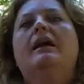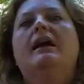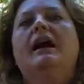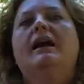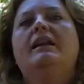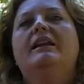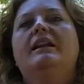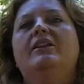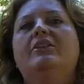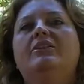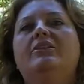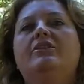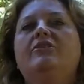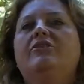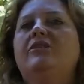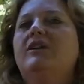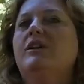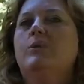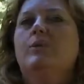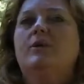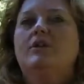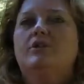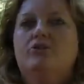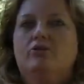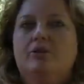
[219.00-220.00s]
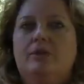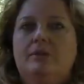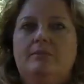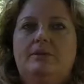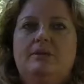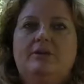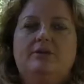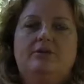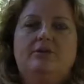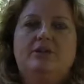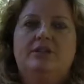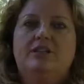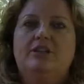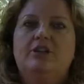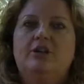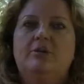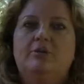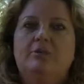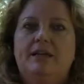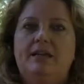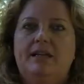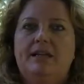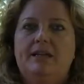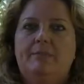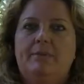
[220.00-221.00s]
Another frequent treatment for
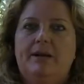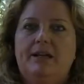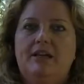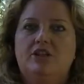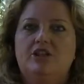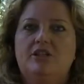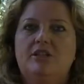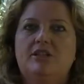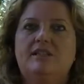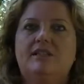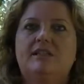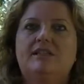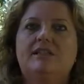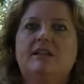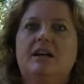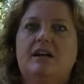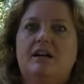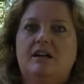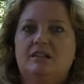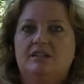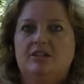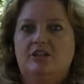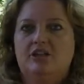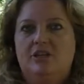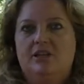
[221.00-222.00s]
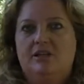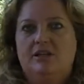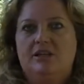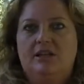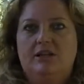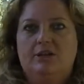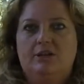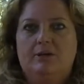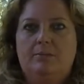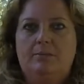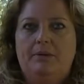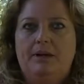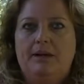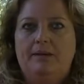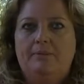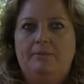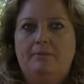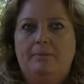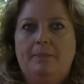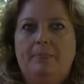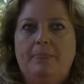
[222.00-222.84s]
COPD patients is oxygen therapy.